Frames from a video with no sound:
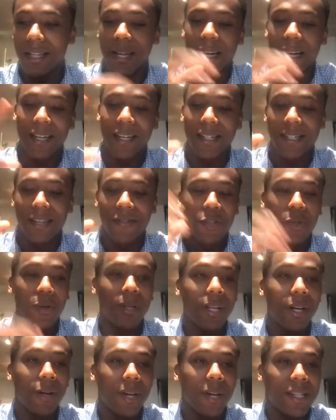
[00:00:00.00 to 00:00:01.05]
I guess, gives you a
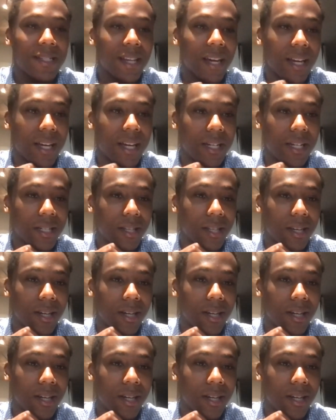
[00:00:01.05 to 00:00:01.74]
little insight into